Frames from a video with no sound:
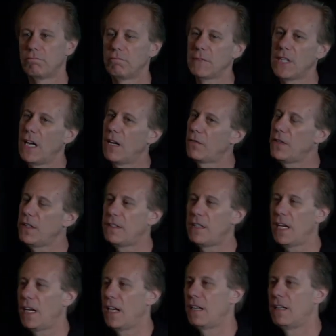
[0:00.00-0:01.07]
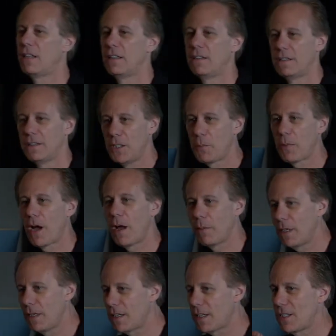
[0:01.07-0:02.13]
Well, if you did, you
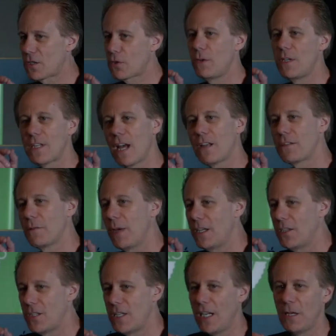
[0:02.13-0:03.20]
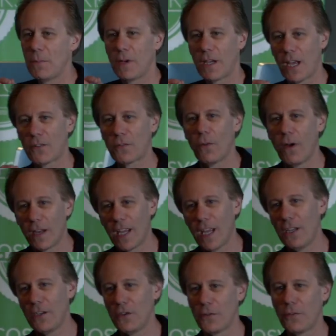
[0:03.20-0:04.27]
probably can squeeze out some HD, but guess what?
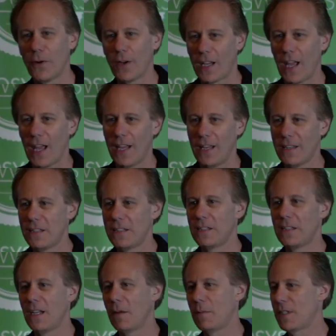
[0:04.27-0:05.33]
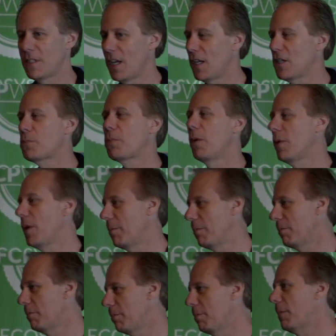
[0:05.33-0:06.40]
Can you do 4K? I'm going to tell you it's probably a
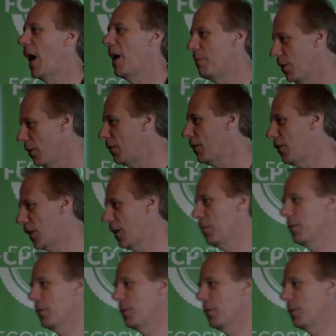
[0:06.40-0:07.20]
bad move if you're going to